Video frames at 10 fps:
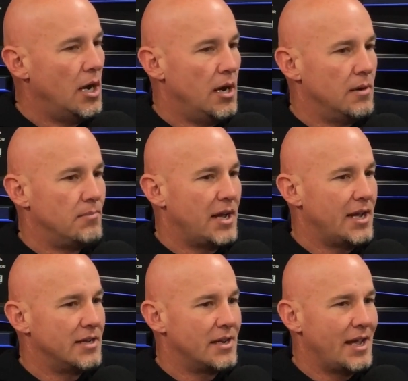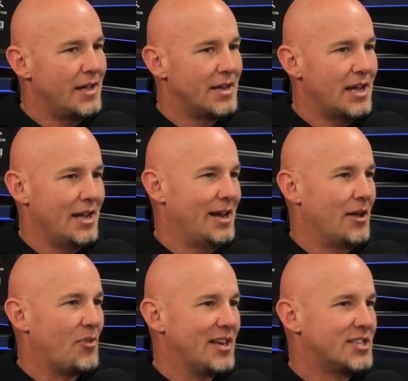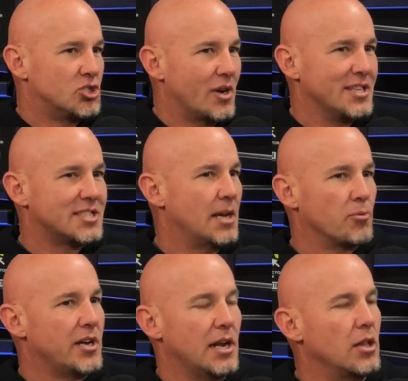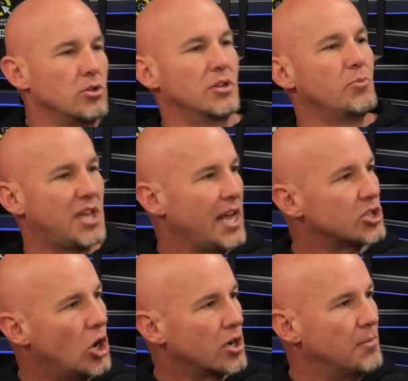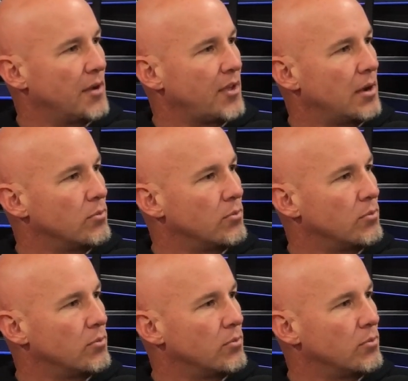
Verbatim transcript: Um, Integration. And and I, and I think to try to separate it, oh, we can't talk about that.